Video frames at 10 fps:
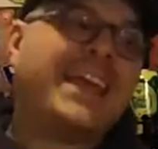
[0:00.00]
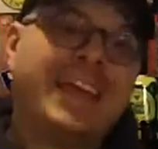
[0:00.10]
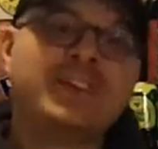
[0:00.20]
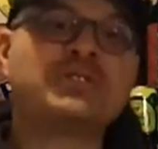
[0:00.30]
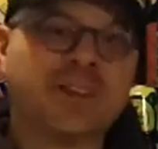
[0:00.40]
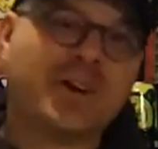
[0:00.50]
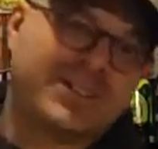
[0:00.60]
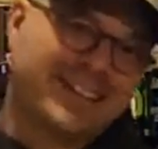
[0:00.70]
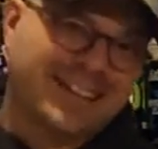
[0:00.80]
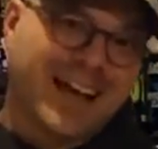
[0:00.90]
It usually
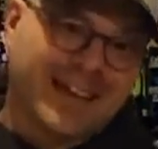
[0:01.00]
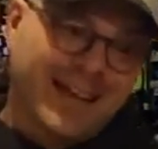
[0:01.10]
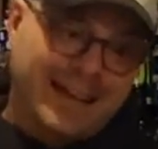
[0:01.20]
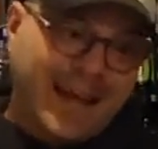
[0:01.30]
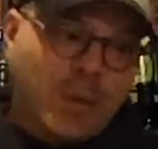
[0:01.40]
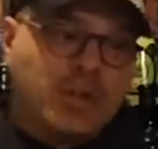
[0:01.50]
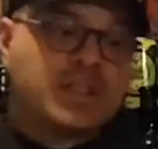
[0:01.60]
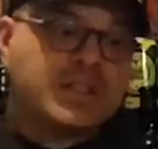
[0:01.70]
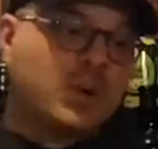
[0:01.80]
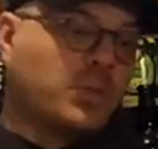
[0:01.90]
costs $9.99, which
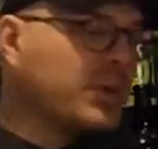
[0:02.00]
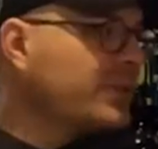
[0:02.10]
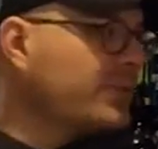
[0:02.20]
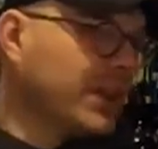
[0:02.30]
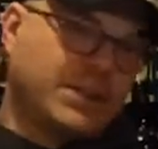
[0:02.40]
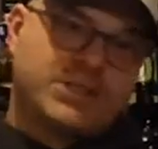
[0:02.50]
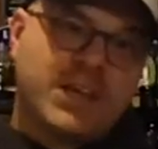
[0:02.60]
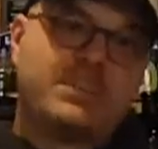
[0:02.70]
is still pretty freaking cheap.